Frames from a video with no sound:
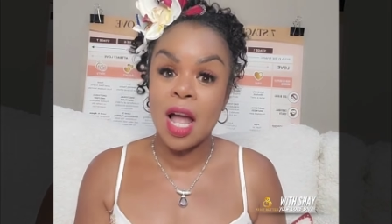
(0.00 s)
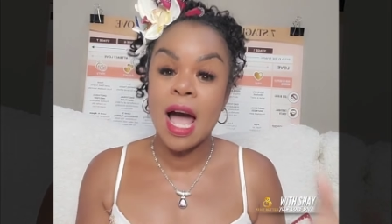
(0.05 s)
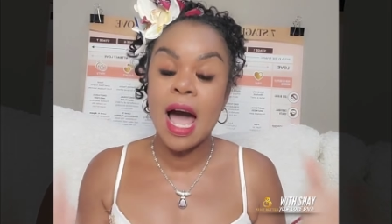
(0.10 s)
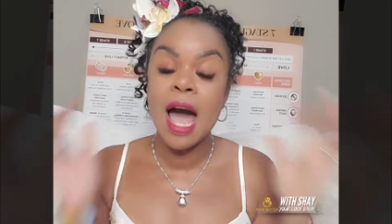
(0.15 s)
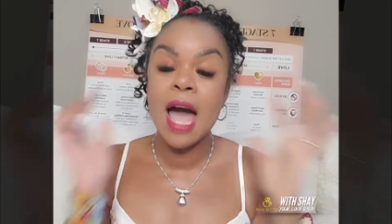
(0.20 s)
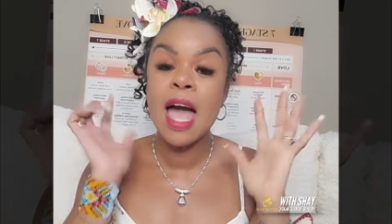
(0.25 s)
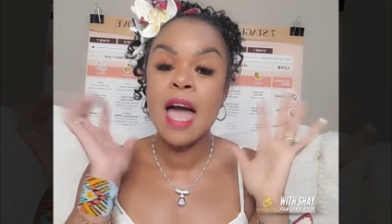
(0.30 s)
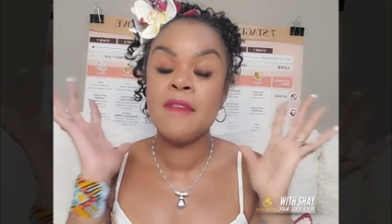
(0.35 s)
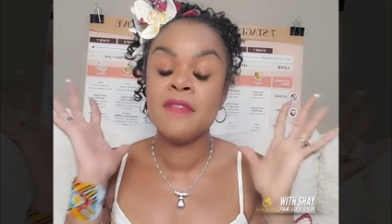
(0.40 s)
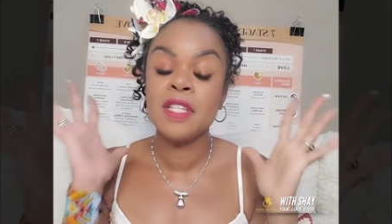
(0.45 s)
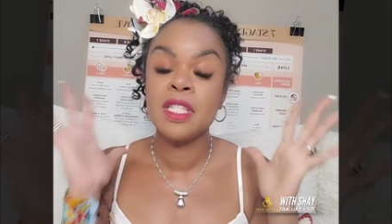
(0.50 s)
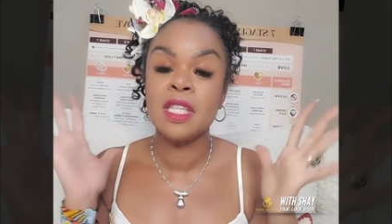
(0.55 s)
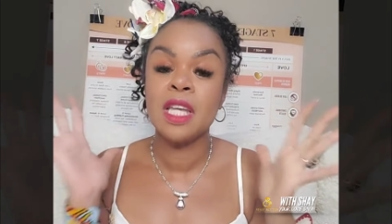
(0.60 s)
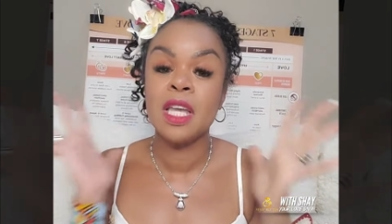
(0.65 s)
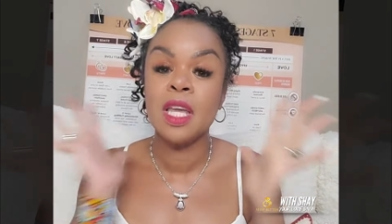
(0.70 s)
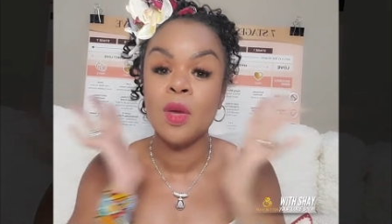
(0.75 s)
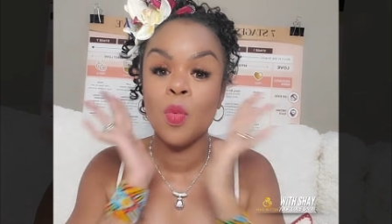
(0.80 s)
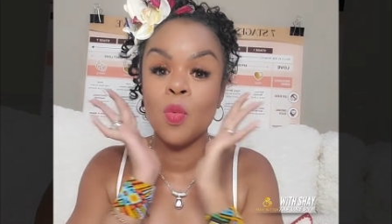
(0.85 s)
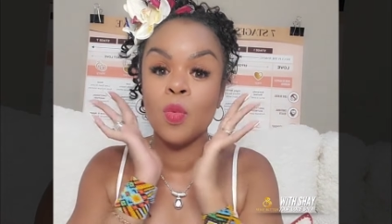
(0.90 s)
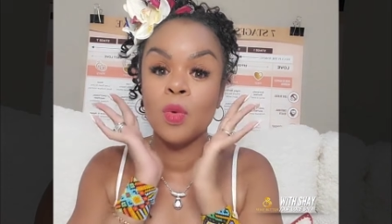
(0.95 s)
I have
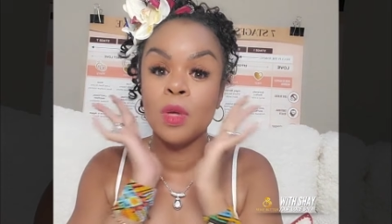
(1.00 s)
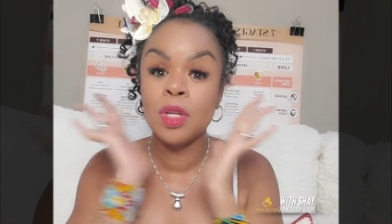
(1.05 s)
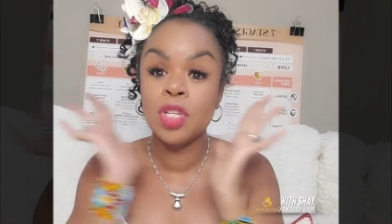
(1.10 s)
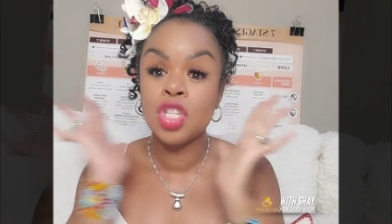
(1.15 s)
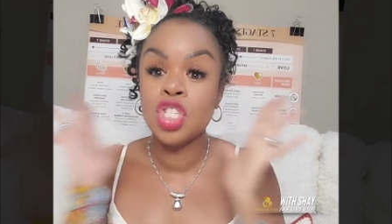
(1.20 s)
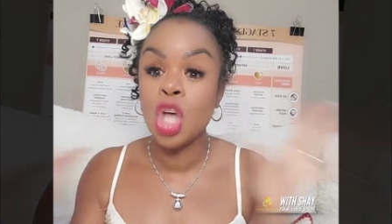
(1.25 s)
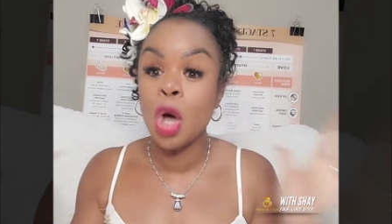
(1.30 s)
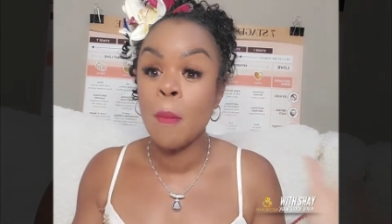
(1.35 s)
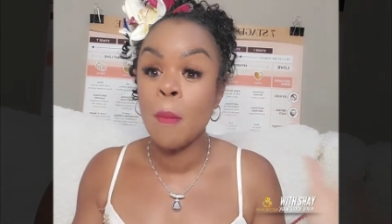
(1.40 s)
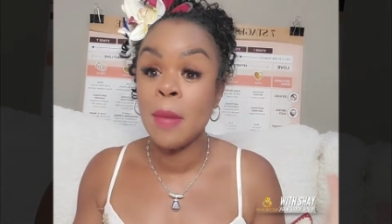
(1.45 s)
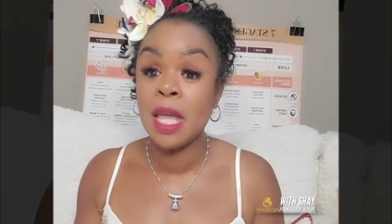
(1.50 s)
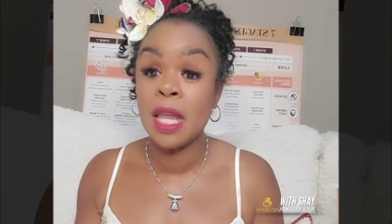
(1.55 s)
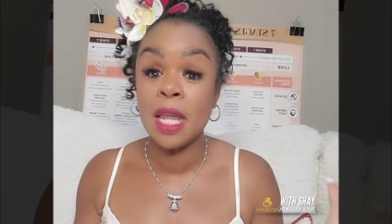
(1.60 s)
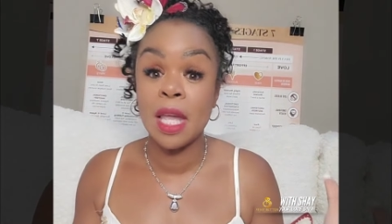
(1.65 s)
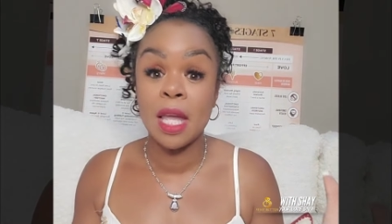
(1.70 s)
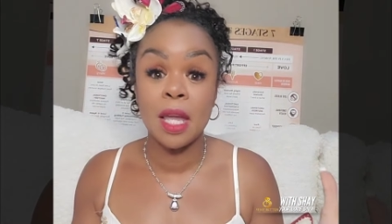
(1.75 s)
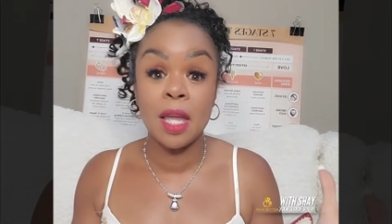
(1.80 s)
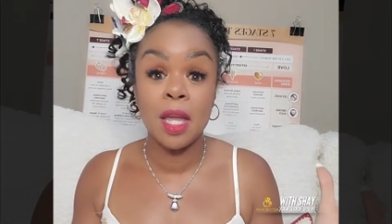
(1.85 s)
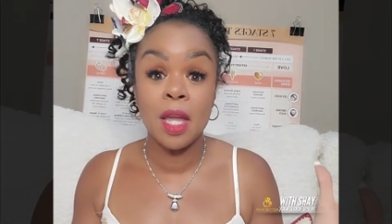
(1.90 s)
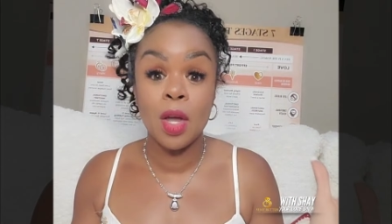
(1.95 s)
seen so
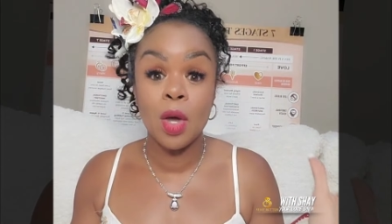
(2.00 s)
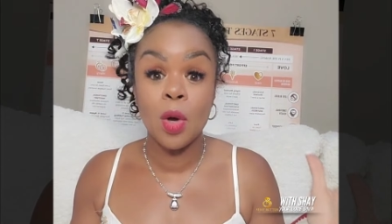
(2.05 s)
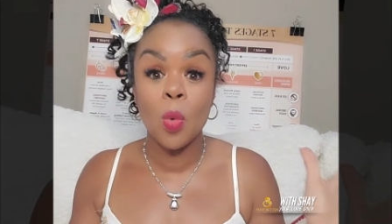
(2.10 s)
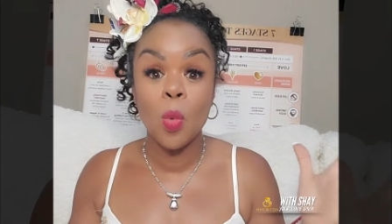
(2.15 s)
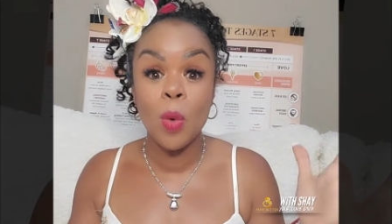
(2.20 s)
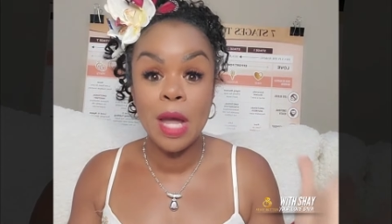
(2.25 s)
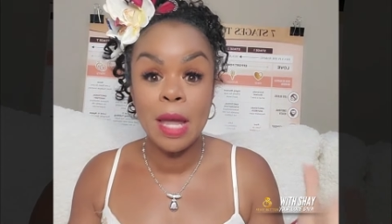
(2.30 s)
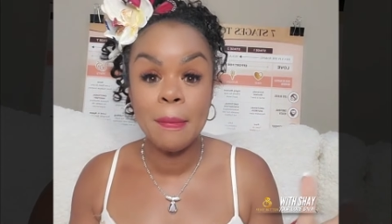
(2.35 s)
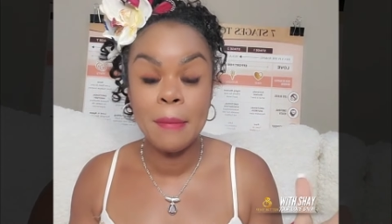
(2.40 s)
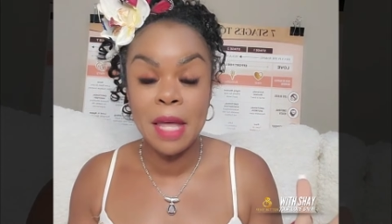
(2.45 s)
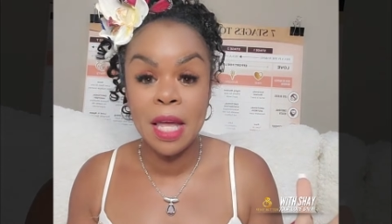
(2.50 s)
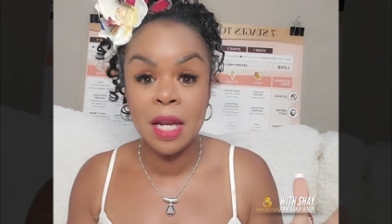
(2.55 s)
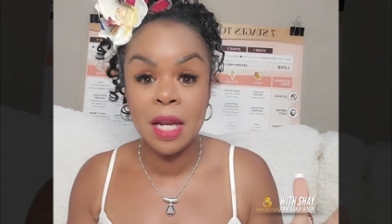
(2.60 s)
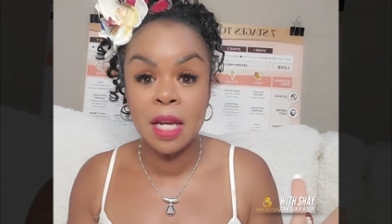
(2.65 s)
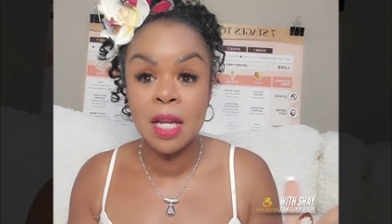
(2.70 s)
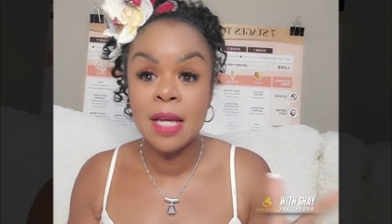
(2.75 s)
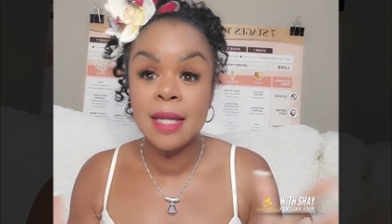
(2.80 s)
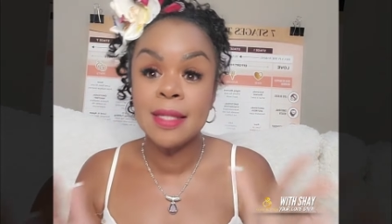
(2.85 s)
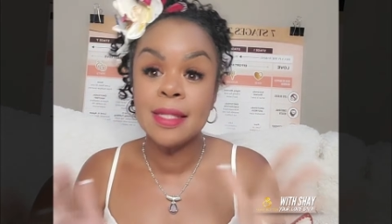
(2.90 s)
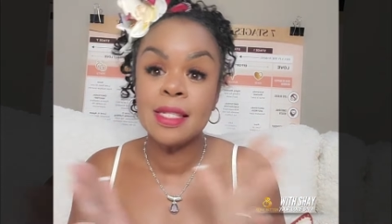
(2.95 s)
many
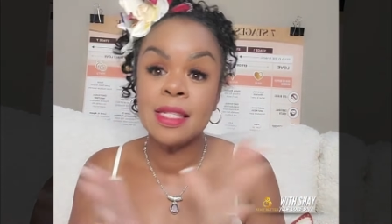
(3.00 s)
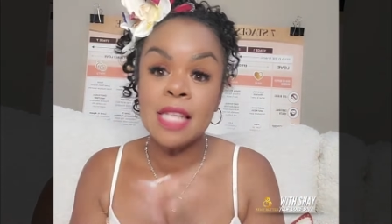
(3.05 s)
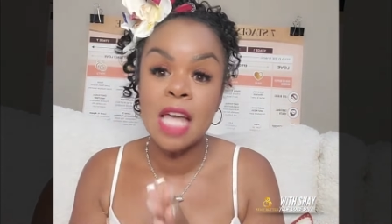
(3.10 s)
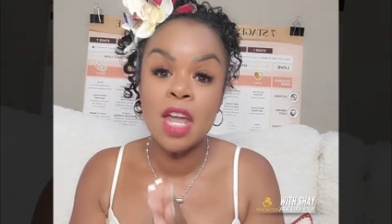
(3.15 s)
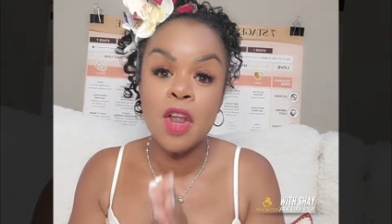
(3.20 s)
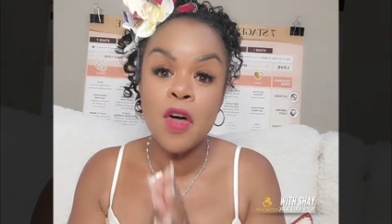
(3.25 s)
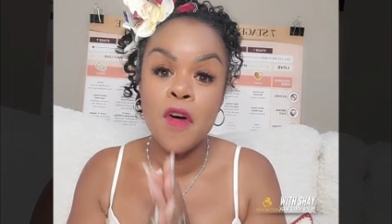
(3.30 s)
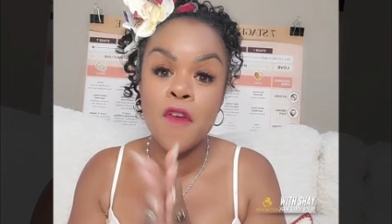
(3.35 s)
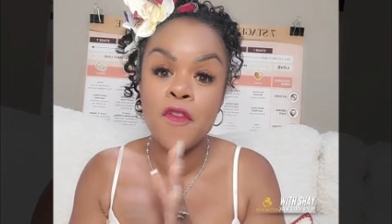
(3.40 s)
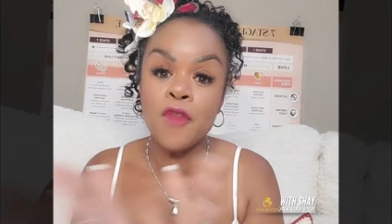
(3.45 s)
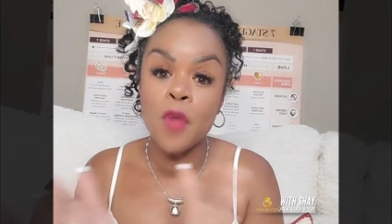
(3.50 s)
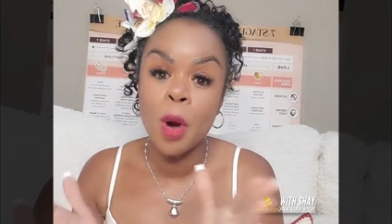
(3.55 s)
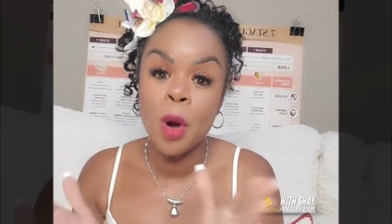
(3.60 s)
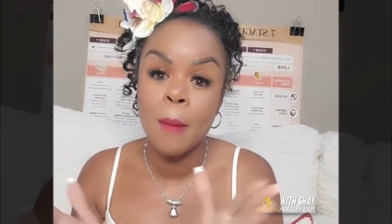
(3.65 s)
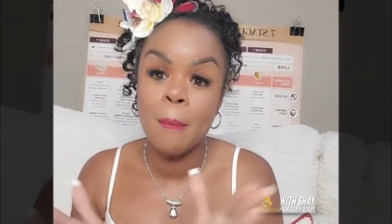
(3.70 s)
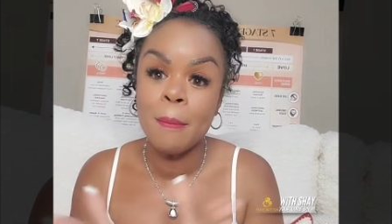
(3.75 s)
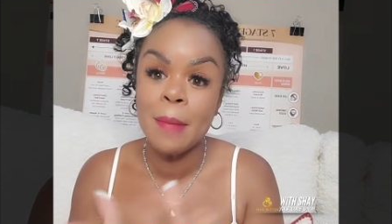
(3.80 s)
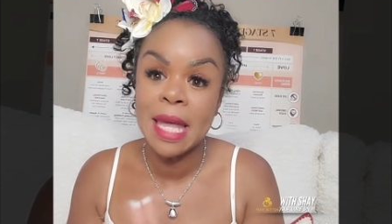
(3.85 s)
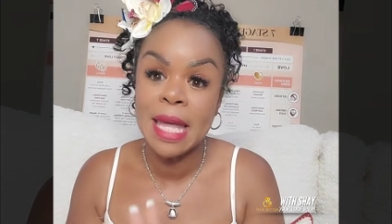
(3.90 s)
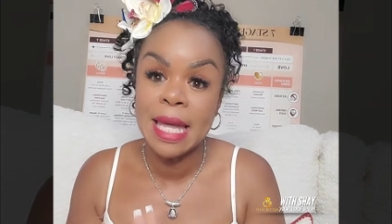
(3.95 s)
women settle for
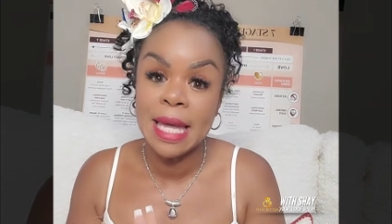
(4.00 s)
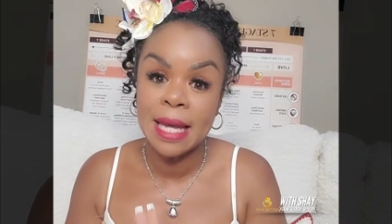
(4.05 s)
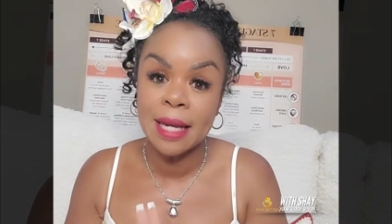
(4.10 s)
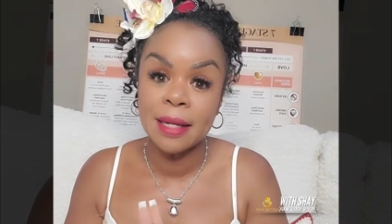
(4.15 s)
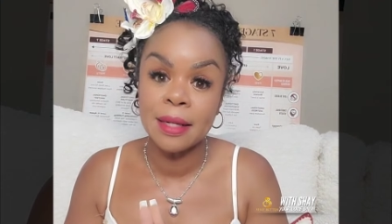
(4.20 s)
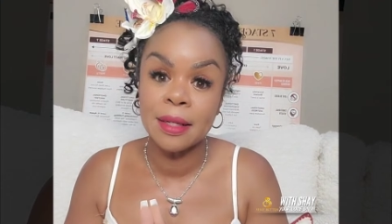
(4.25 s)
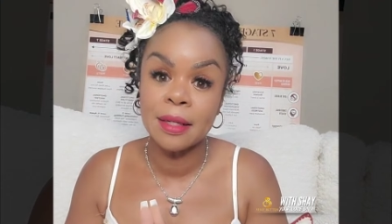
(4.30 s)
men